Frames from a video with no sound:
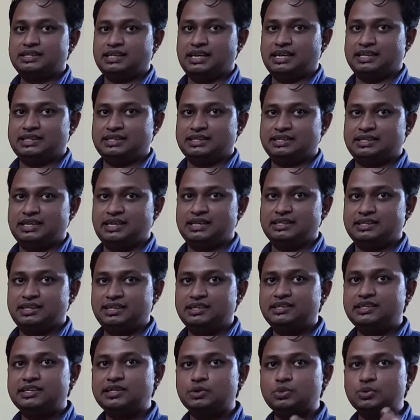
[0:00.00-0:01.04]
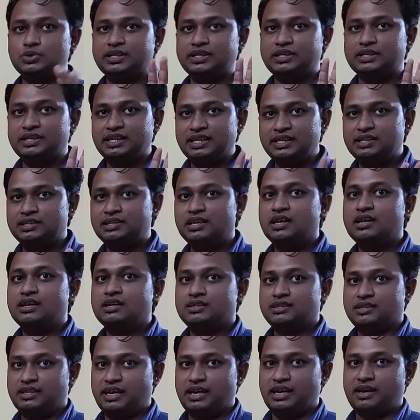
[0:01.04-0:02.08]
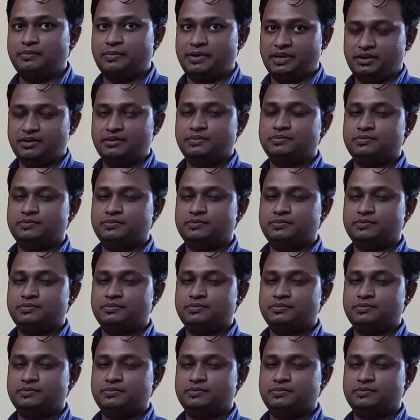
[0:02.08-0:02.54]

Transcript: exercises using this Thera.